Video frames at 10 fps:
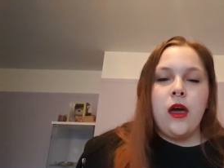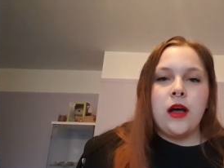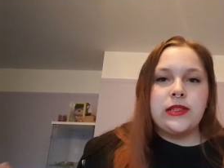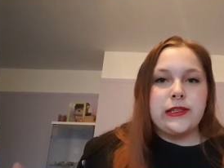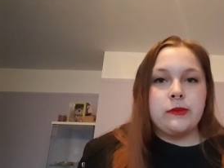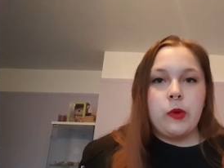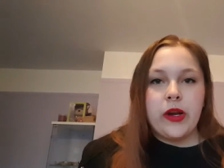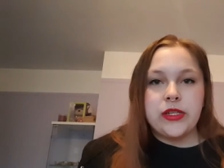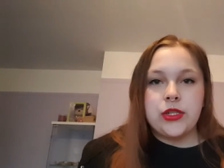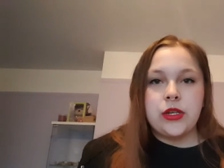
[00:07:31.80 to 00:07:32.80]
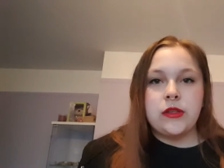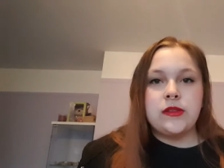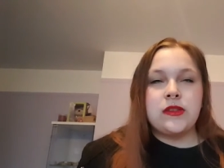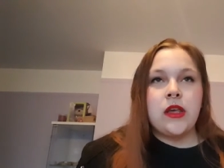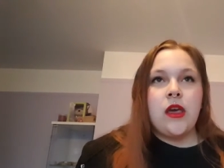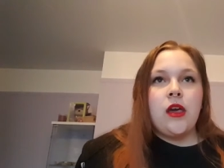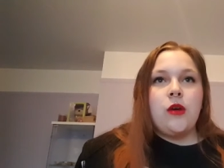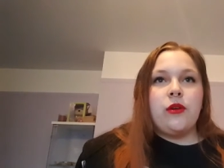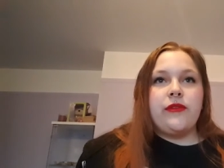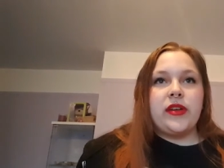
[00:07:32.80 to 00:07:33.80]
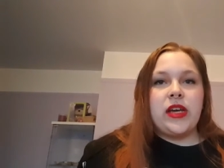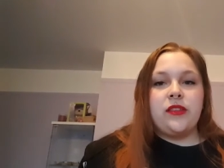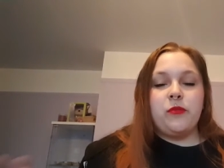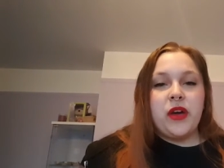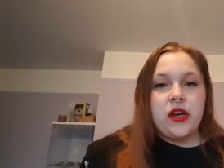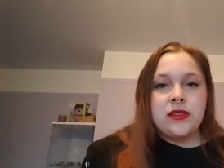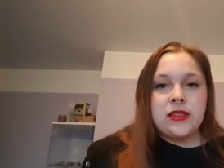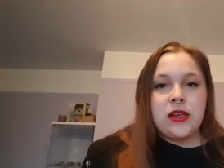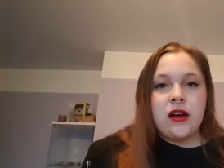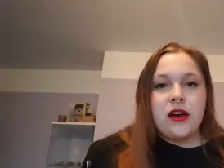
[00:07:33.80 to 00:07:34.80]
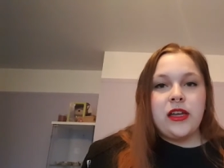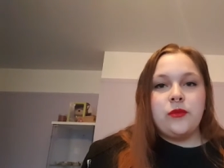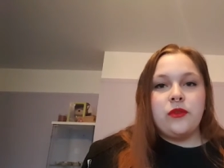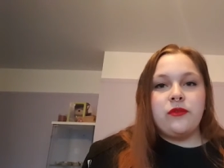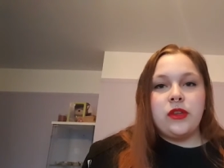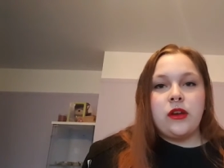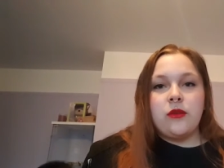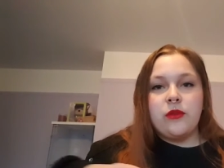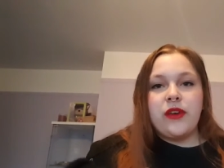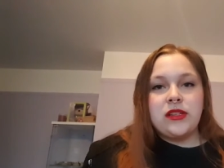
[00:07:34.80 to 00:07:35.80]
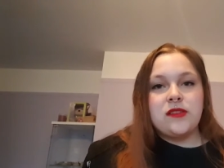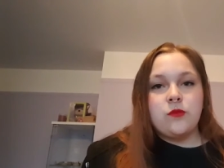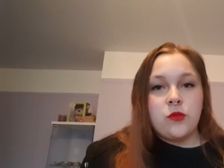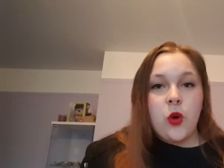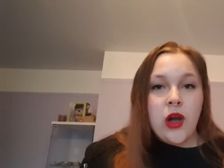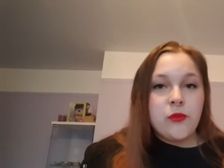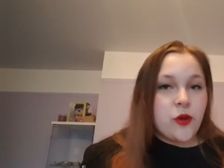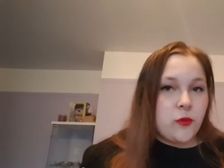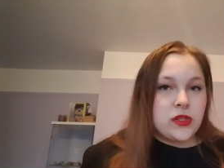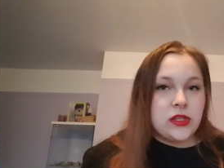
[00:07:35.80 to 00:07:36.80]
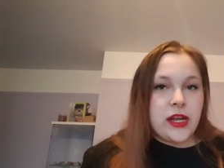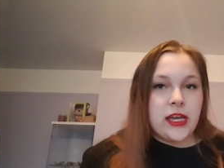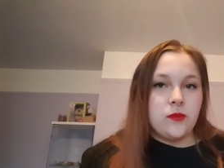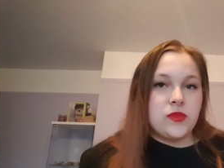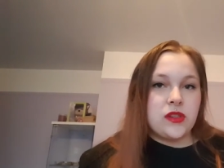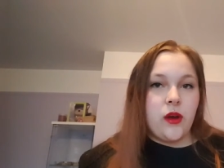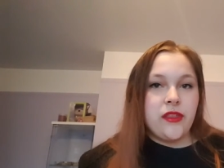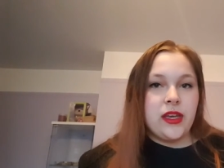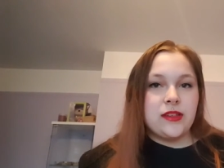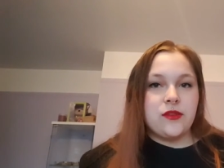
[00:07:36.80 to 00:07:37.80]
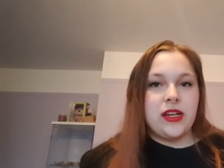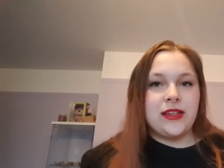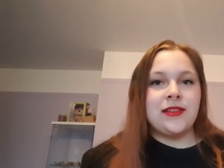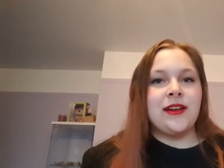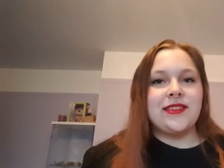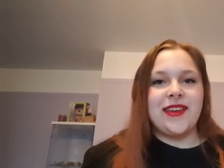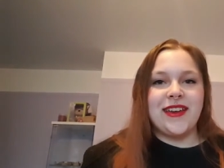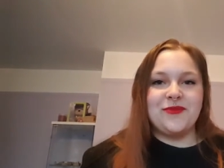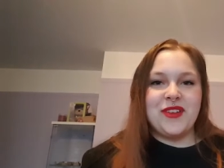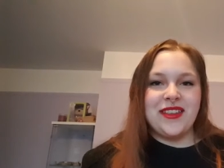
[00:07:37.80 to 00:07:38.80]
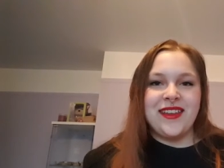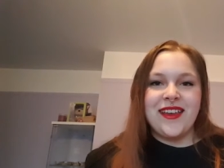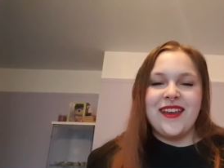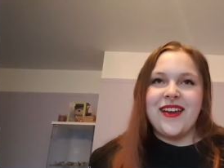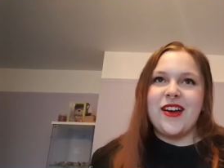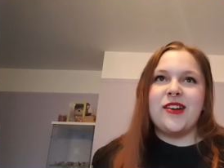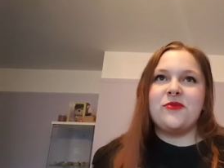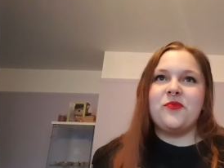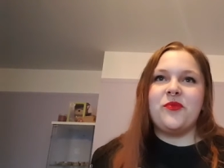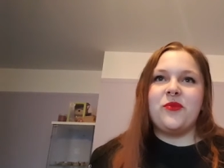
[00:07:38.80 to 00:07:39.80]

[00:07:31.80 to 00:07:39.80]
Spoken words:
answer some questions. We've had Heather Burnside. We've had some quite prominent names. So I think it's really exciting. And when one